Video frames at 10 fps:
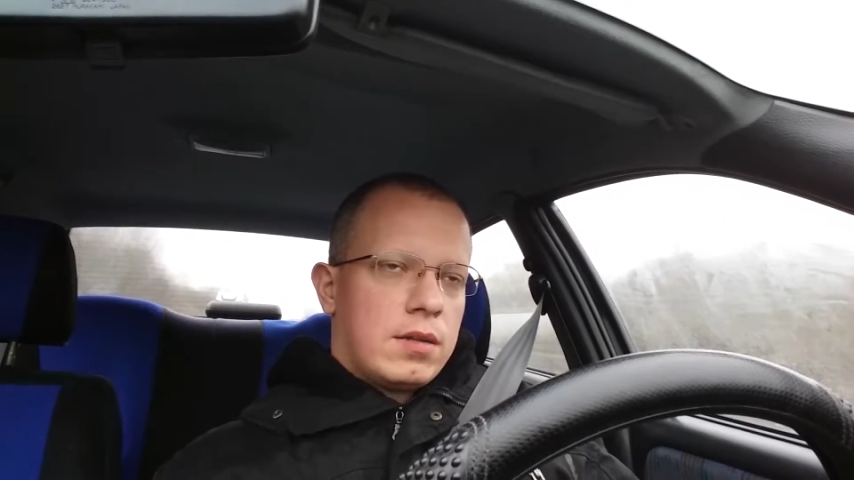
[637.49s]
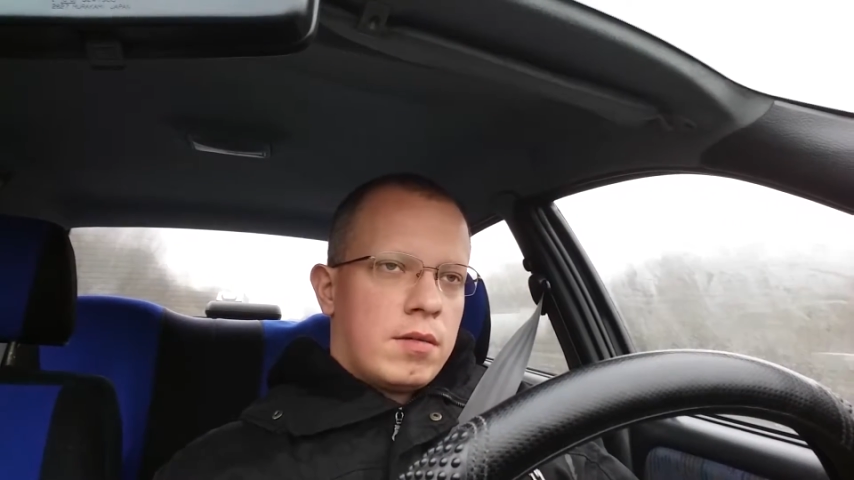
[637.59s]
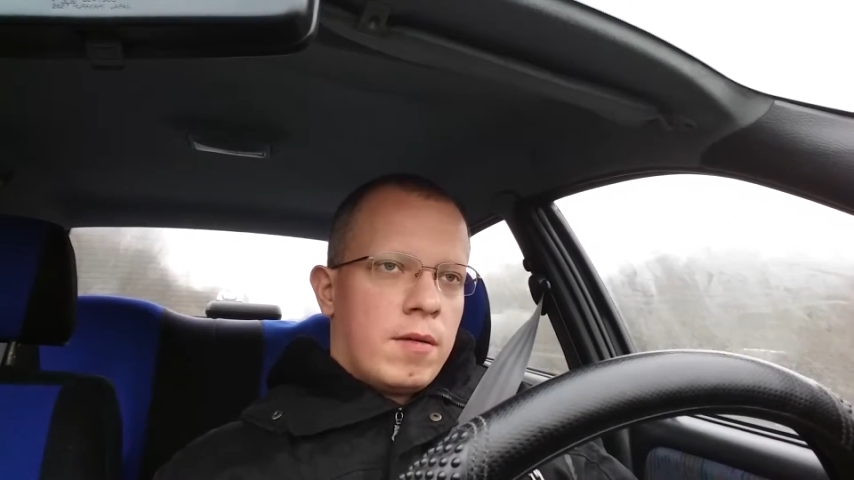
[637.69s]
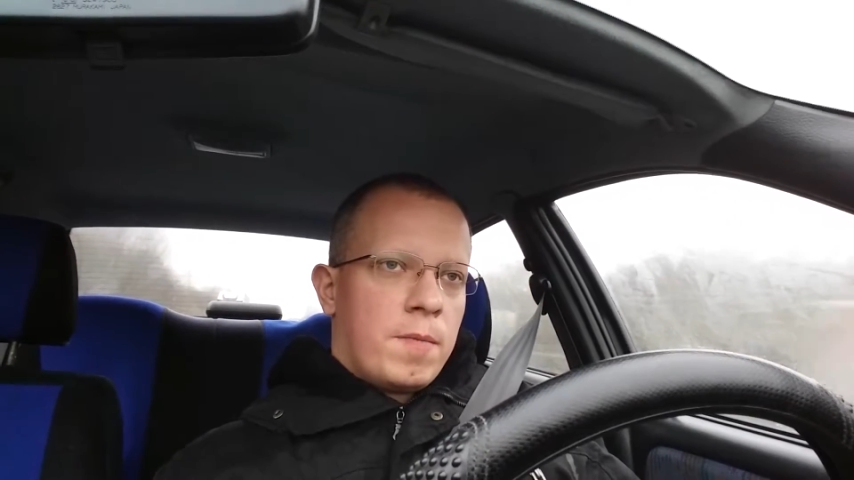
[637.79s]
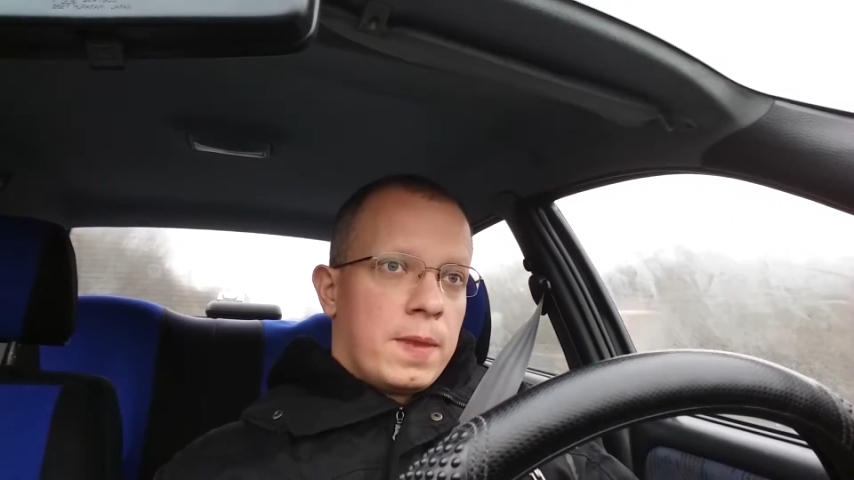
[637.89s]

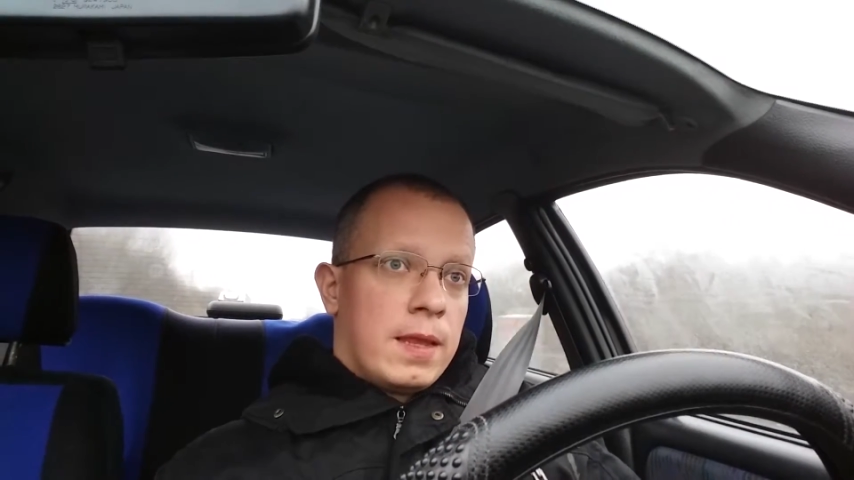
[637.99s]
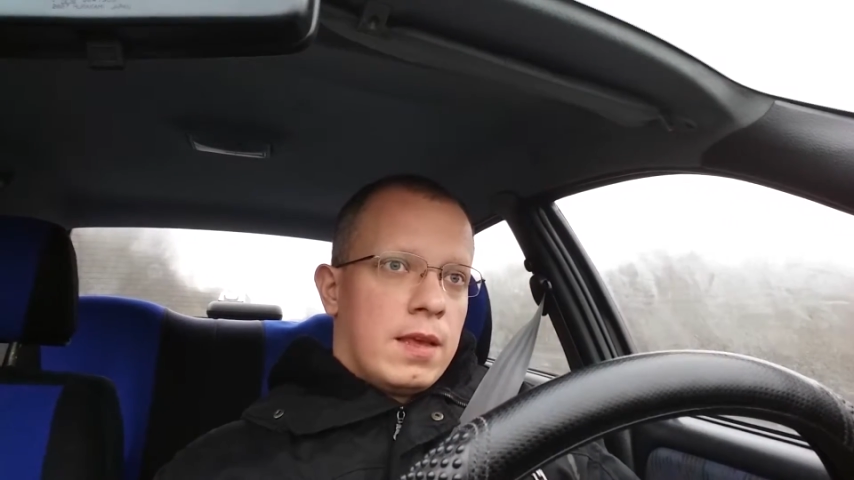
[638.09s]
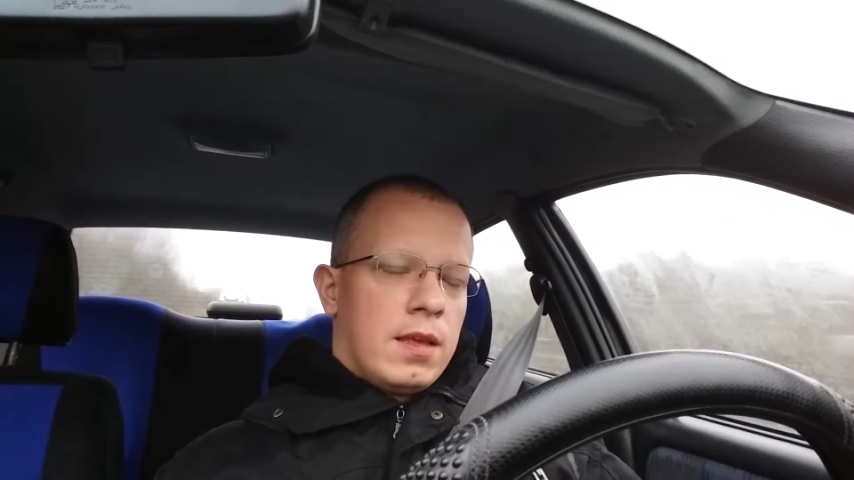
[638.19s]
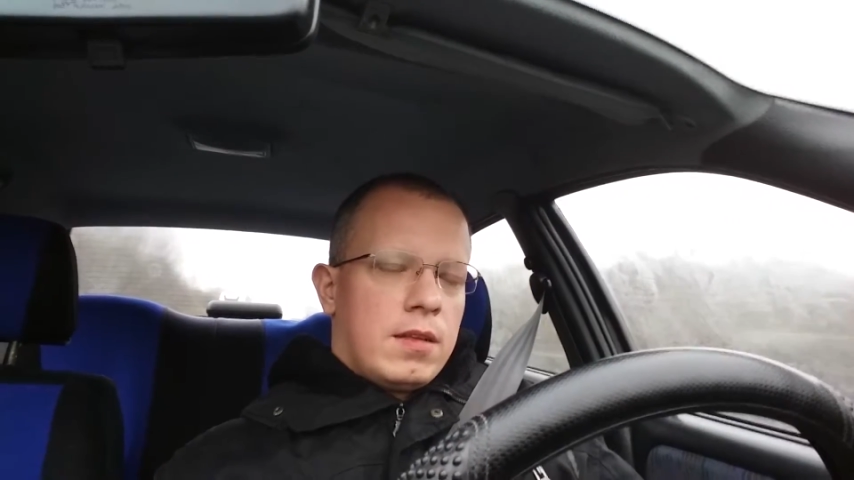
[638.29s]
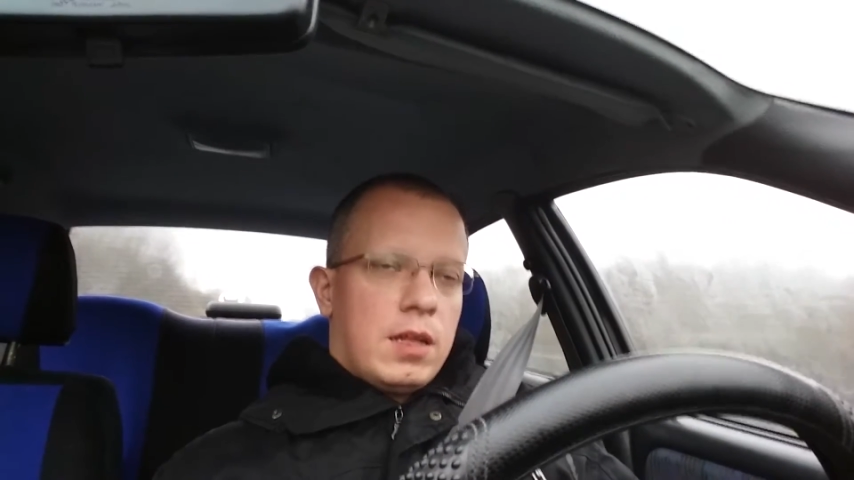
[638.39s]

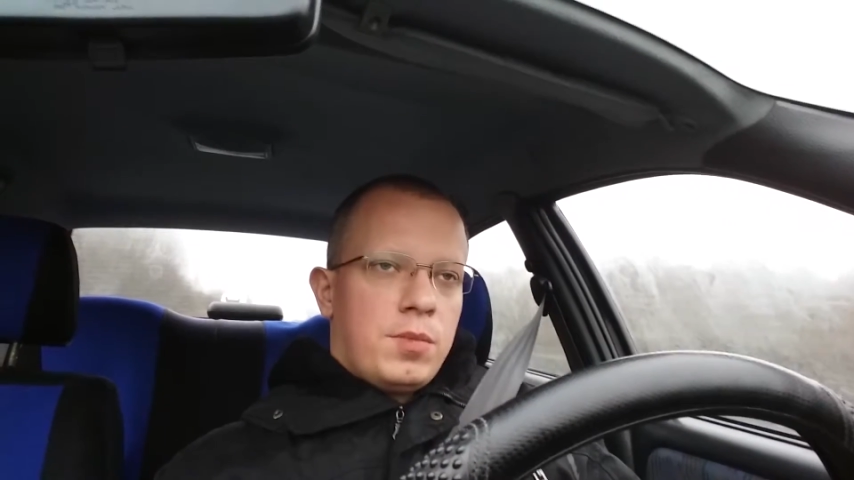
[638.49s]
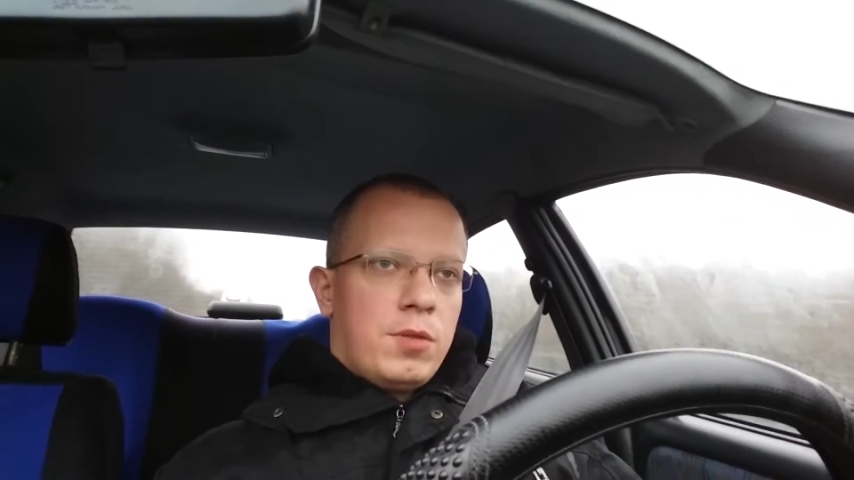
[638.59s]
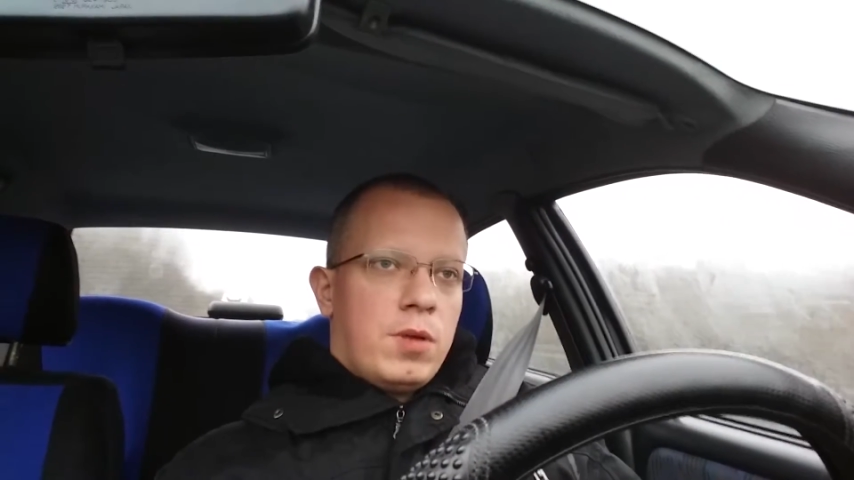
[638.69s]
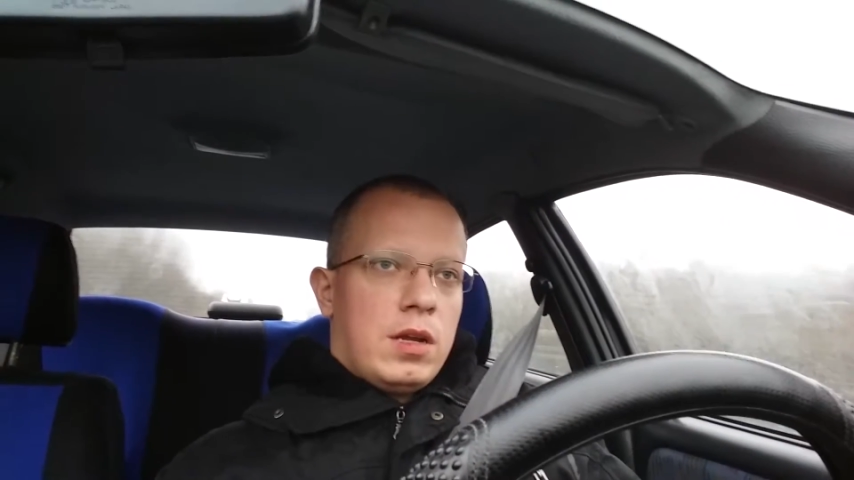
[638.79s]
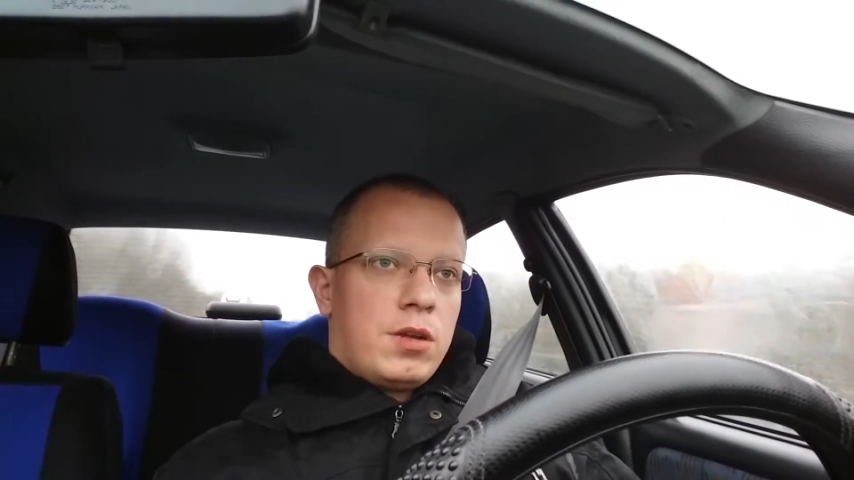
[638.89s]
it can be
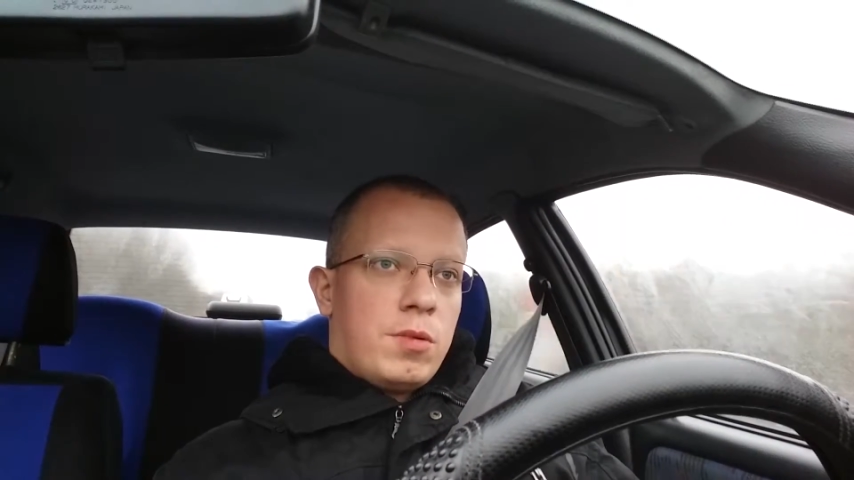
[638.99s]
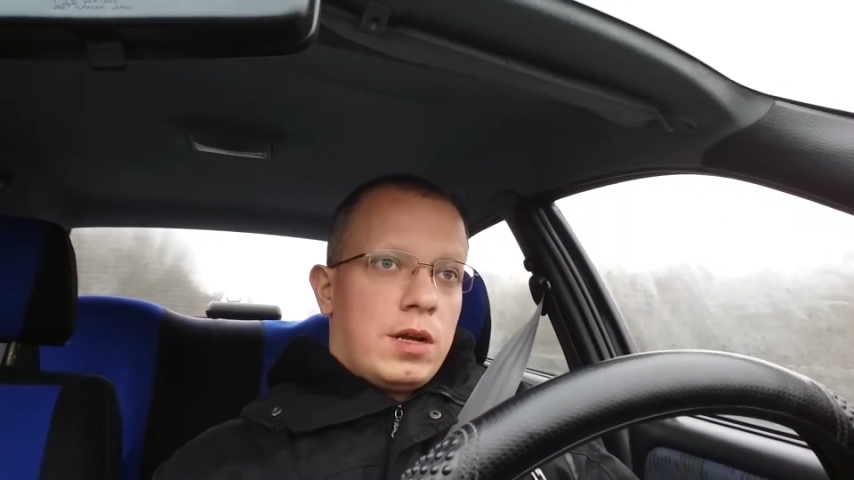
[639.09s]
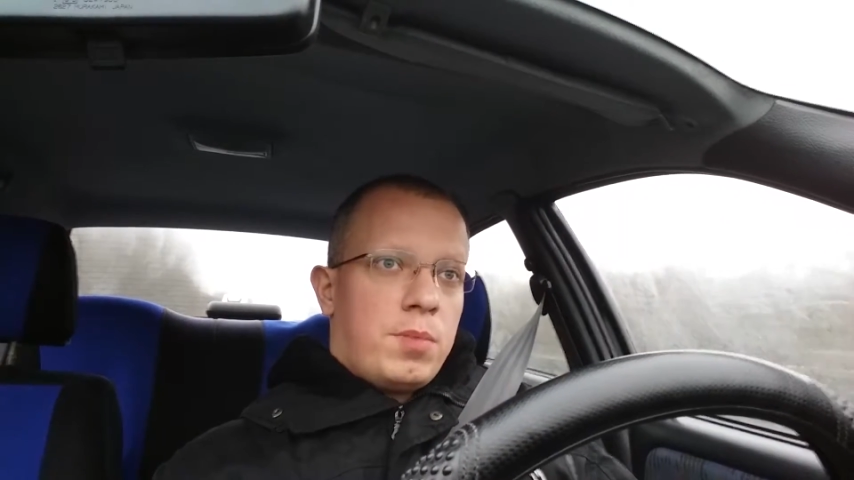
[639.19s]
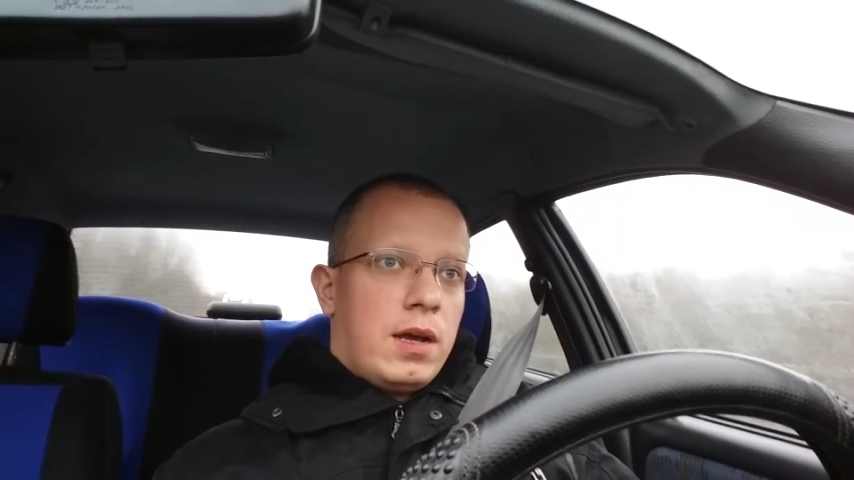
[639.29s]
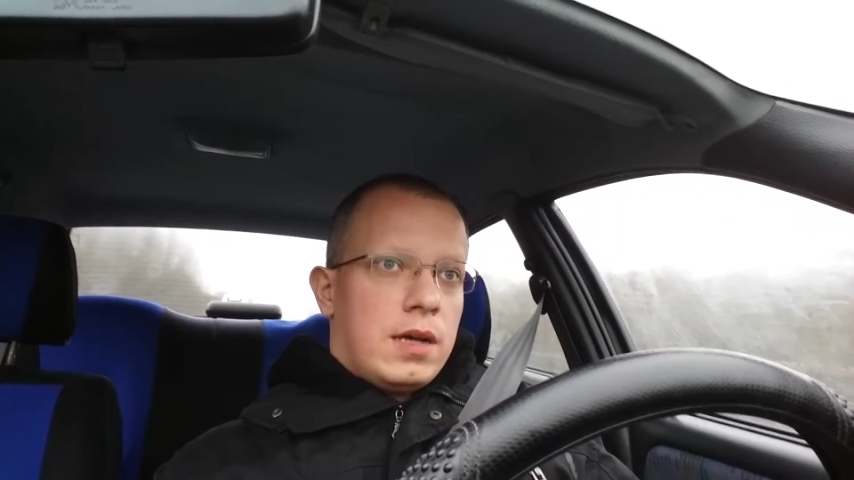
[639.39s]
a really
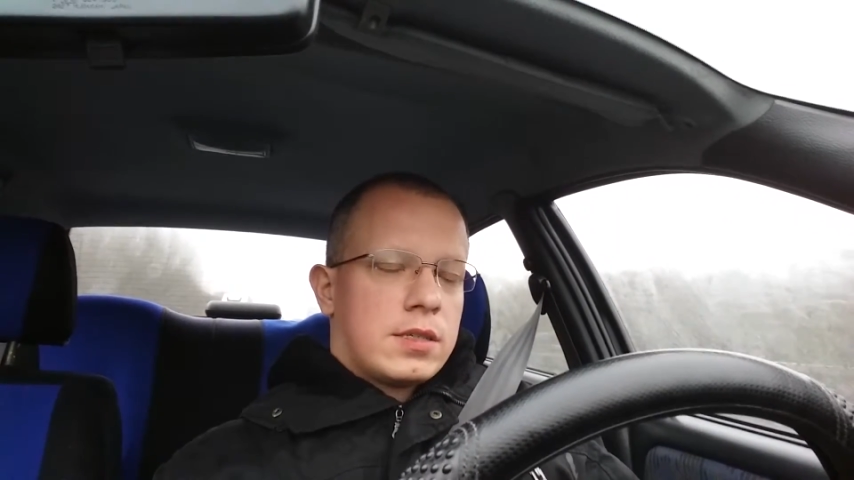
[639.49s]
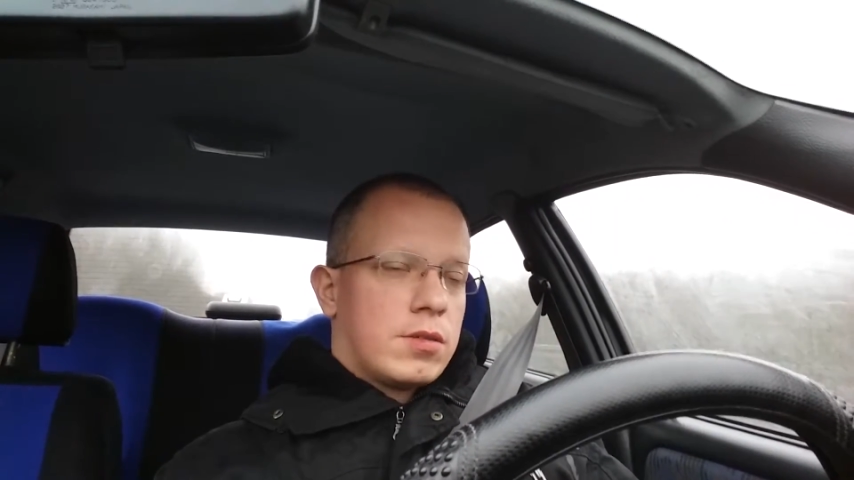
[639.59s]
great place.